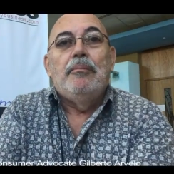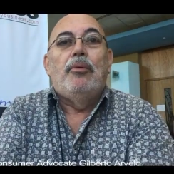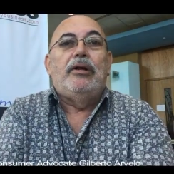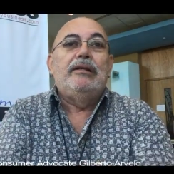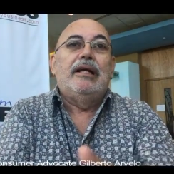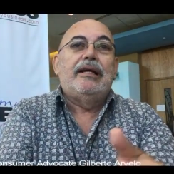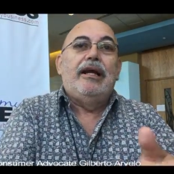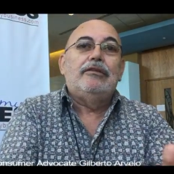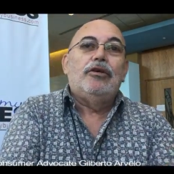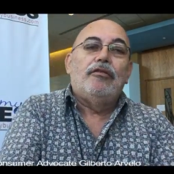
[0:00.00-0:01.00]
But in the
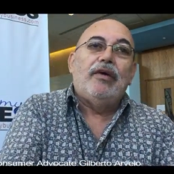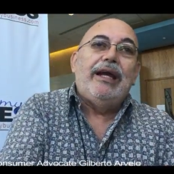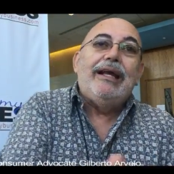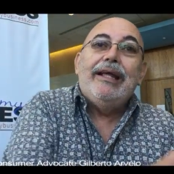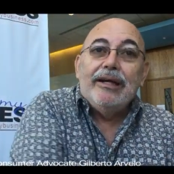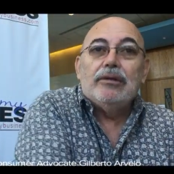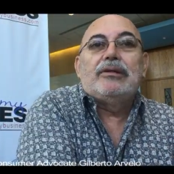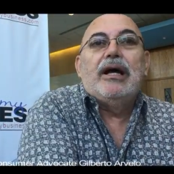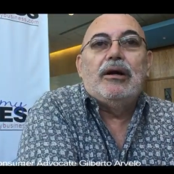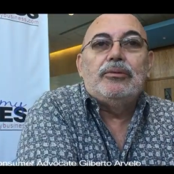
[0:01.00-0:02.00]
case of illegal
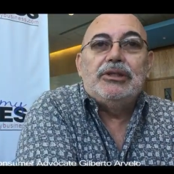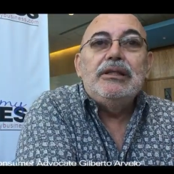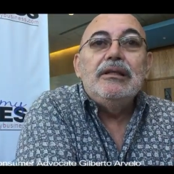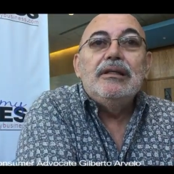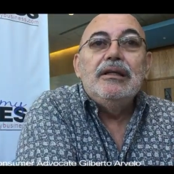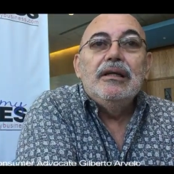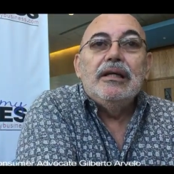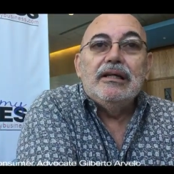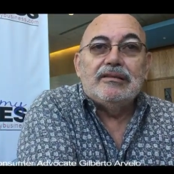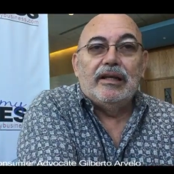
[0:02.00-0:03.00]
gouging,
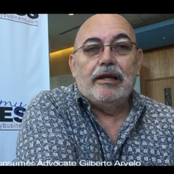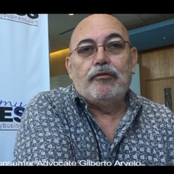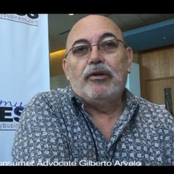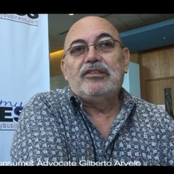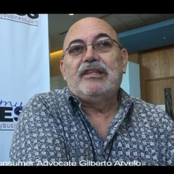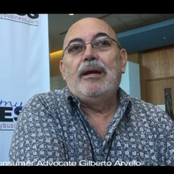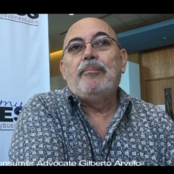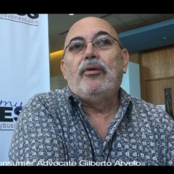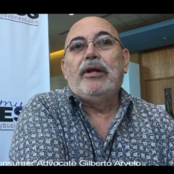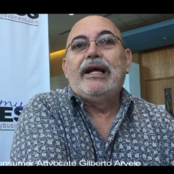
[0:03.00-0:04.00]
it's like, for
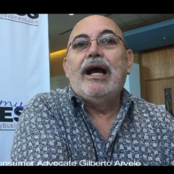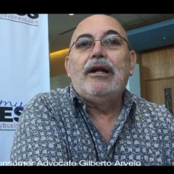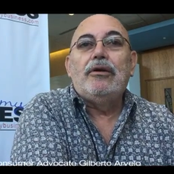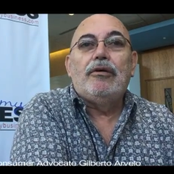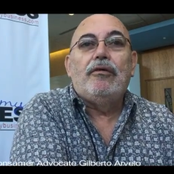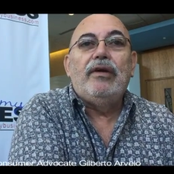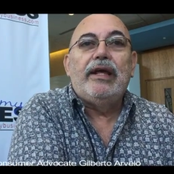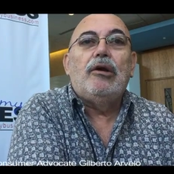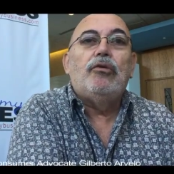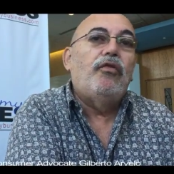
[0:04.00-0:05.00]
example, a gallon of
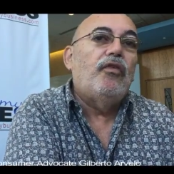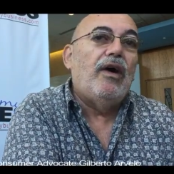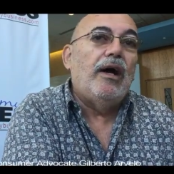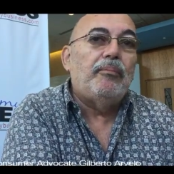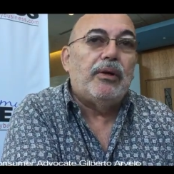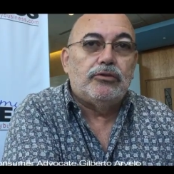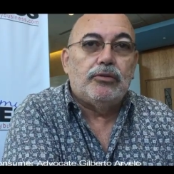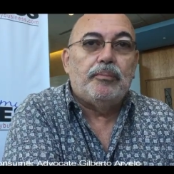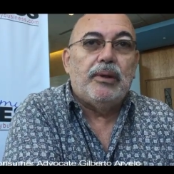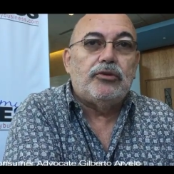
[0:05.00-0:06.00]
liquefied
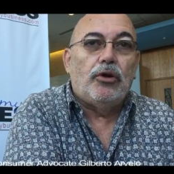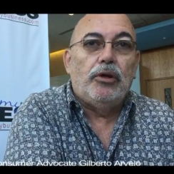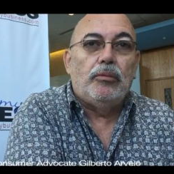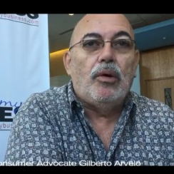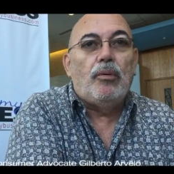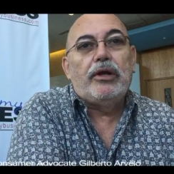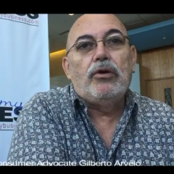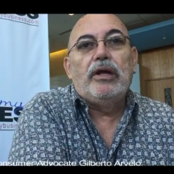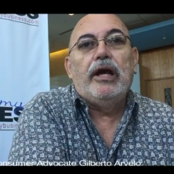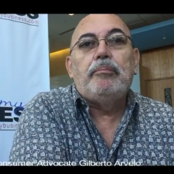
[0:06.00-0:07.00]
pet- petroleum, what we
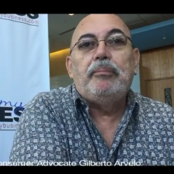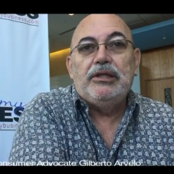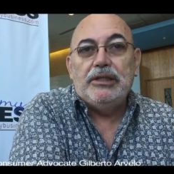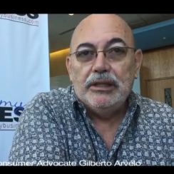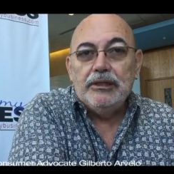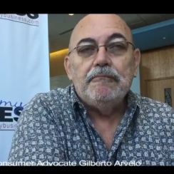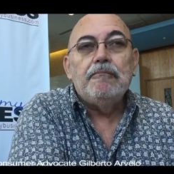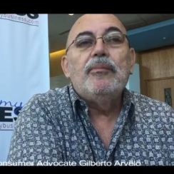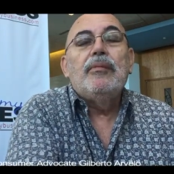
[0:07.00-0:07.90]
call LPG,